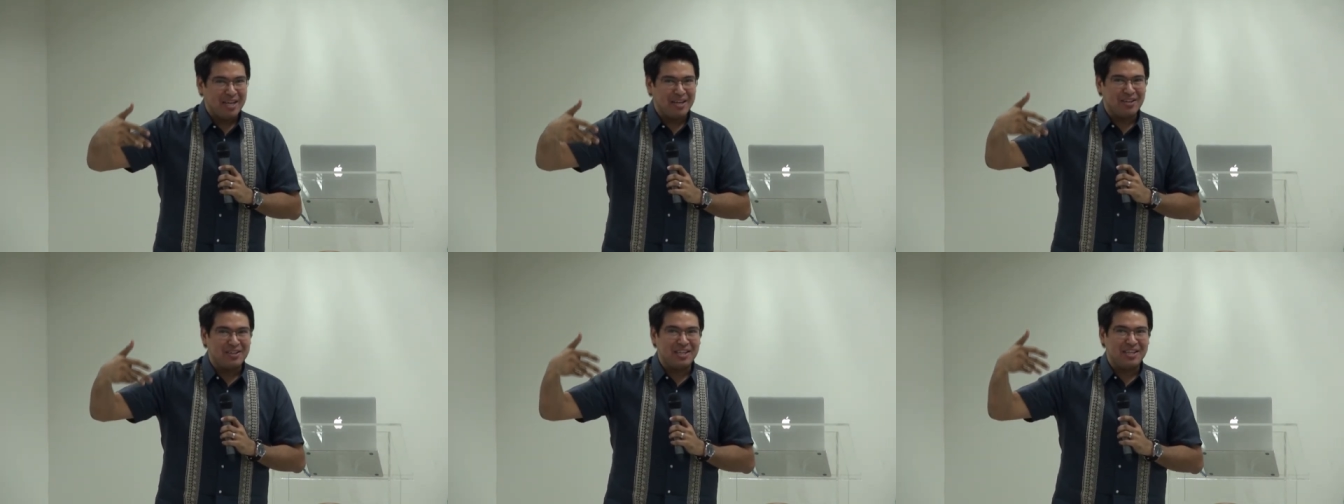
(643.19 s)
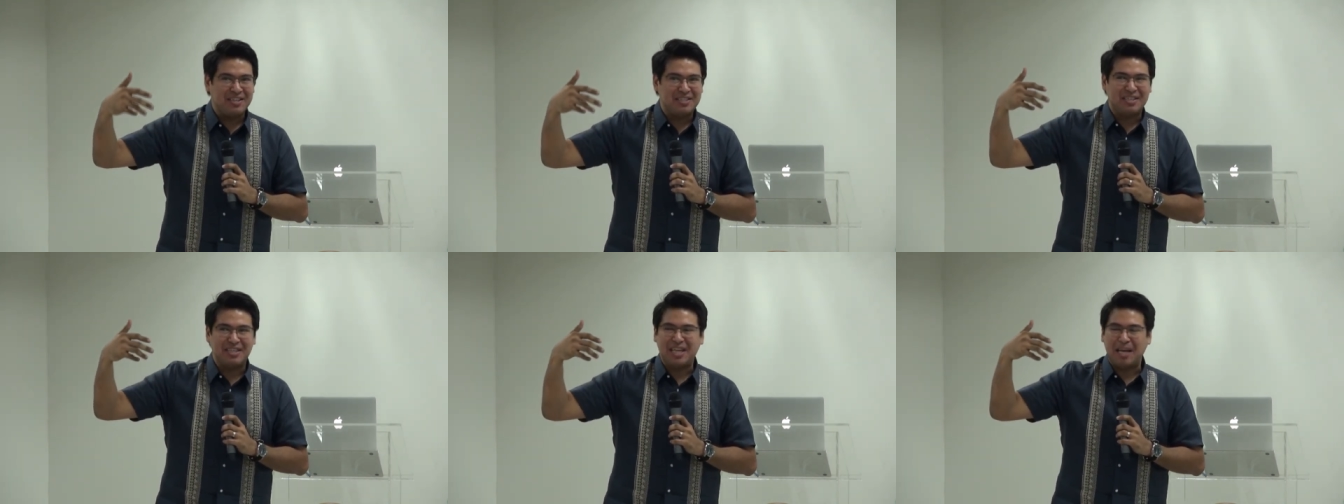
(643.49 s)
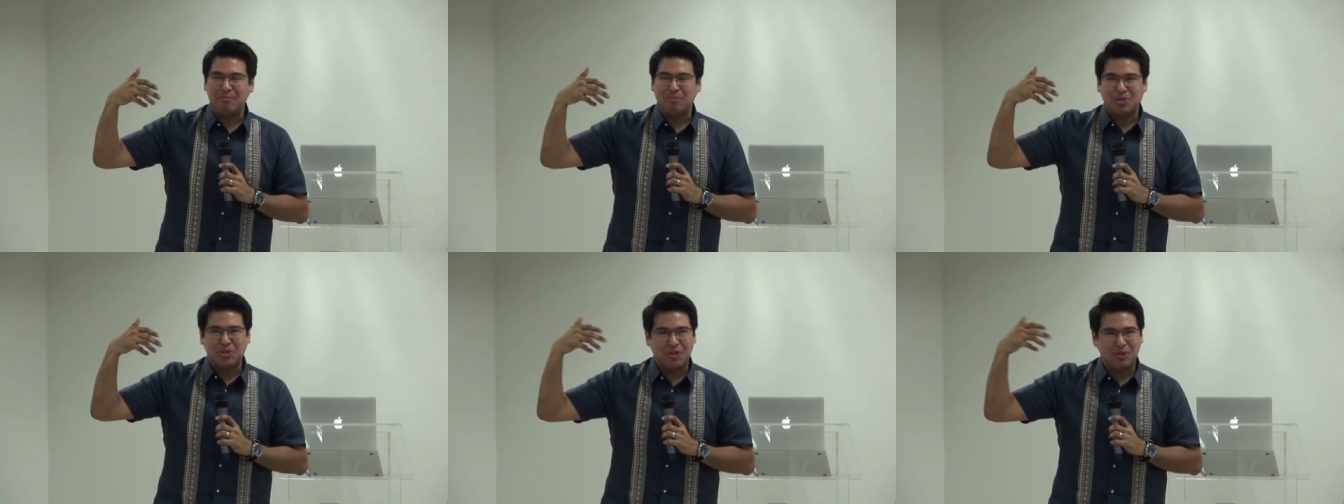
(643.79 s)
penalties that
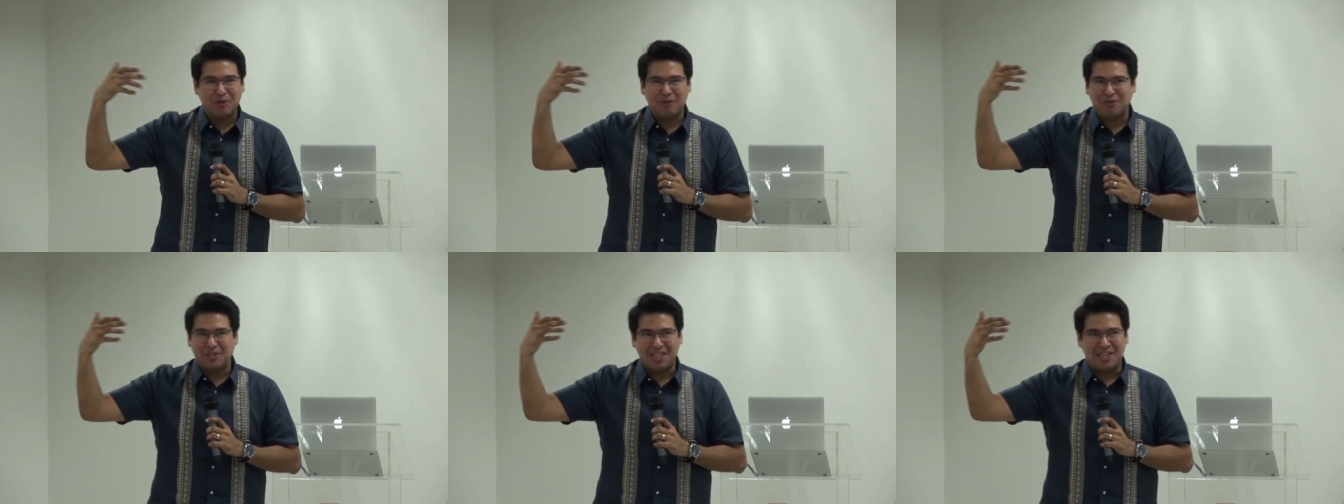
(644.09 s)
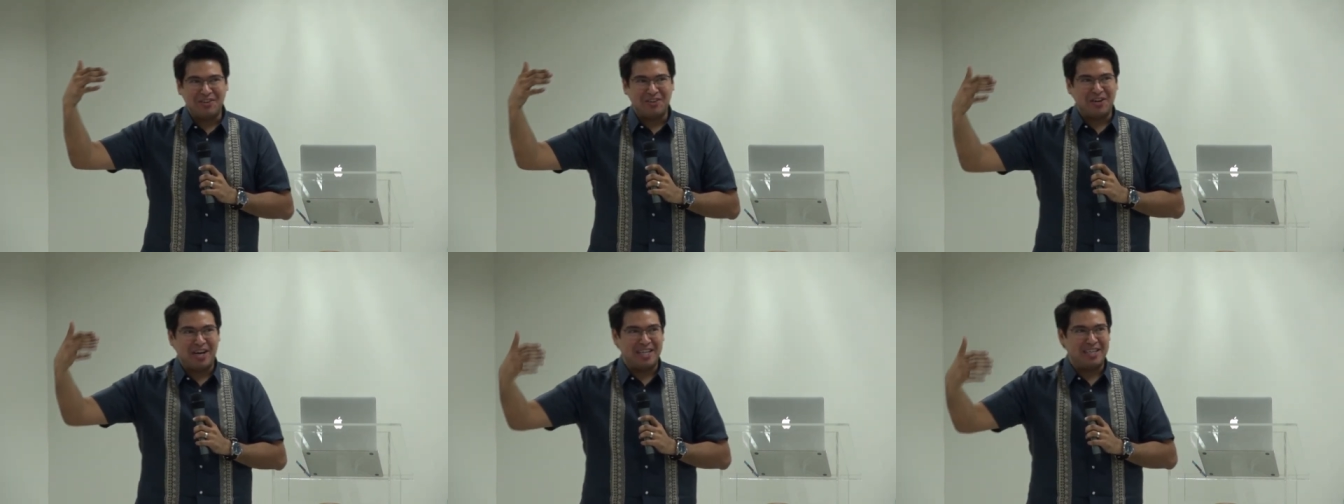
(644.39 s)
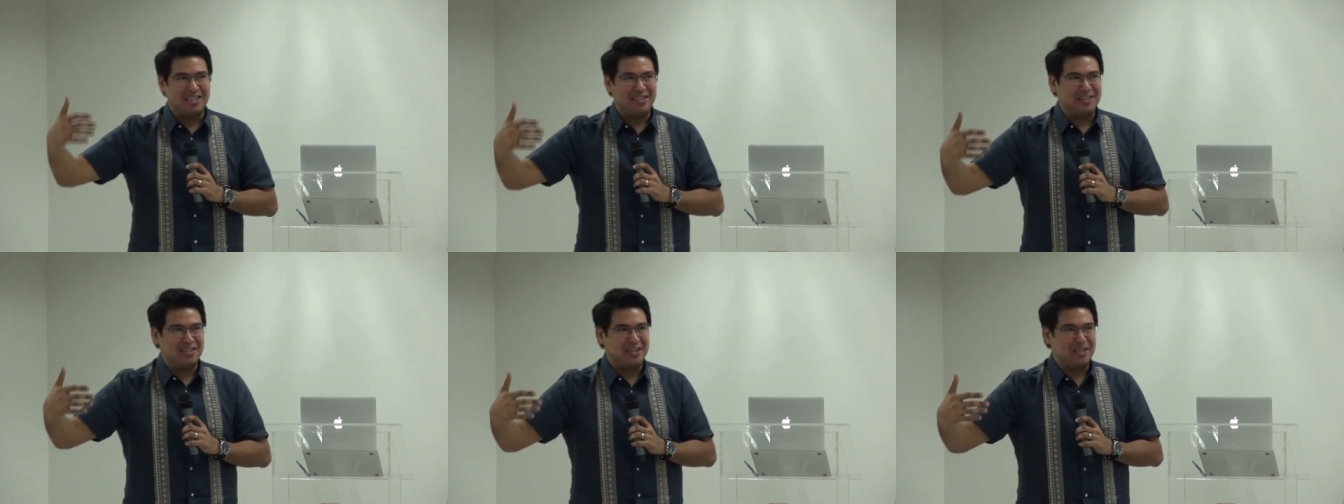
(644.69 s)
I'm sure you've seen
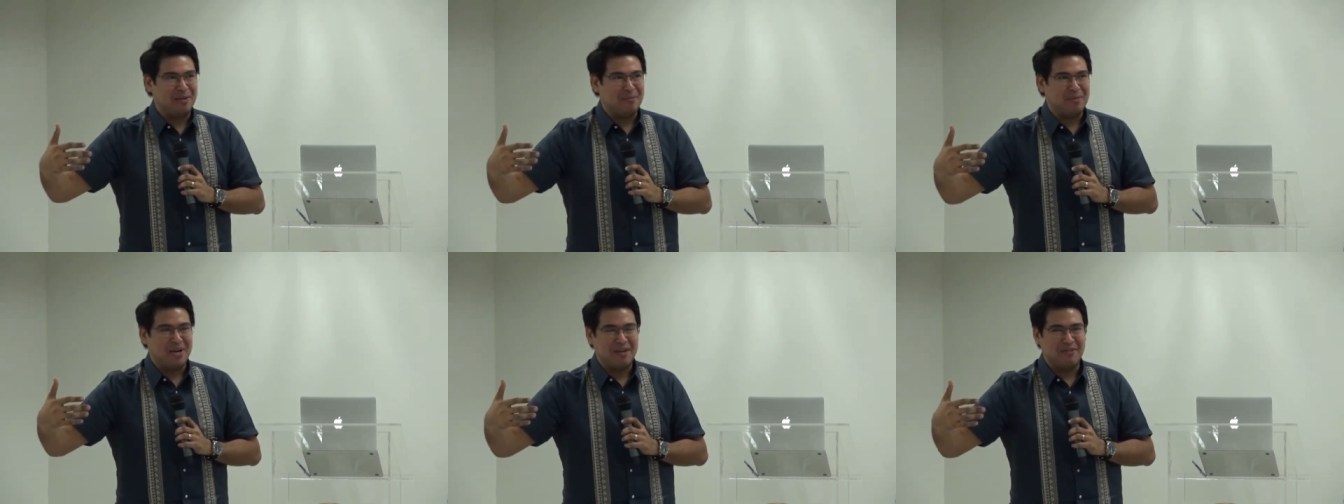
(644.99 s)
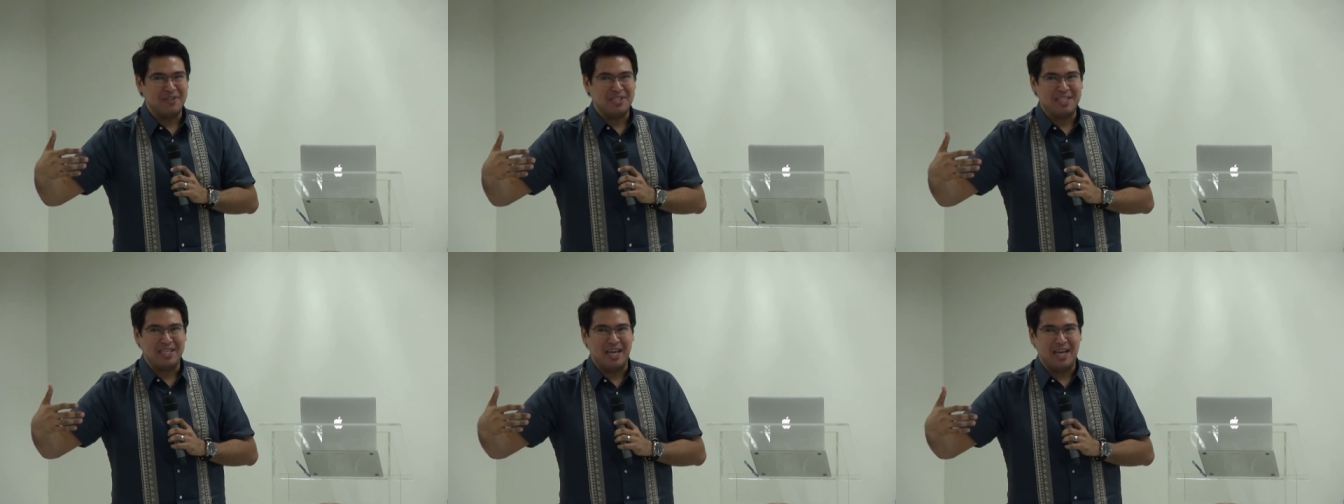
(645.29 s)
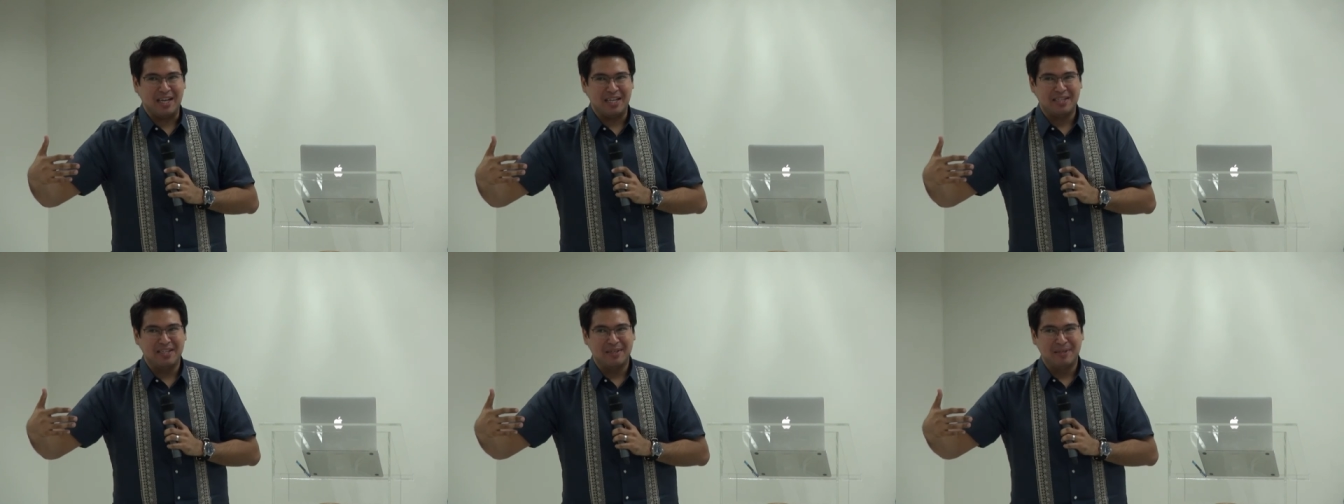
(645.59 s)
already in the Data Privacy
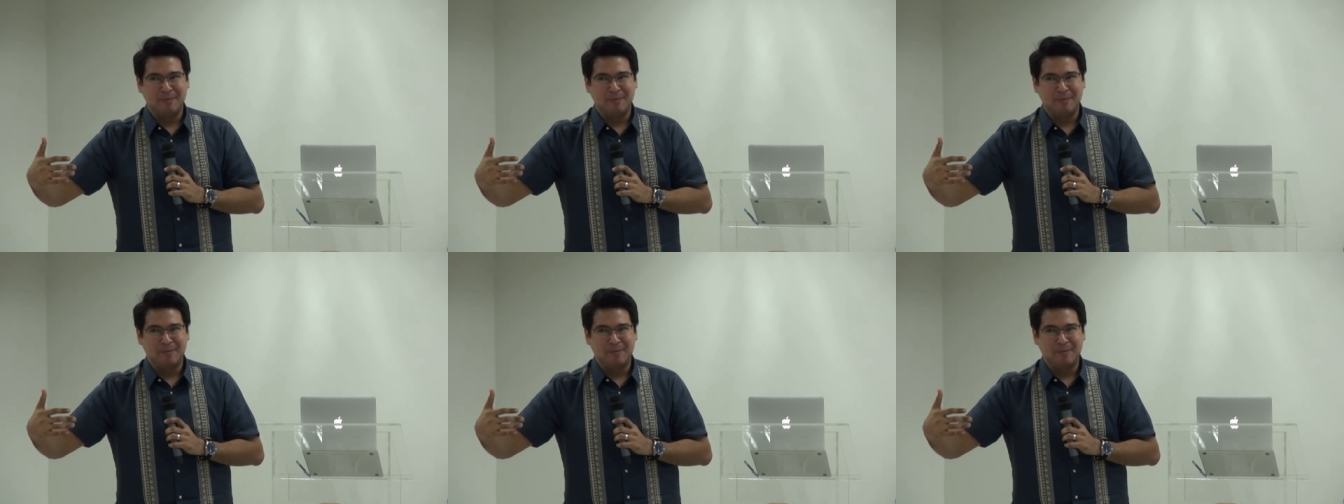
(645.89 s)
Act.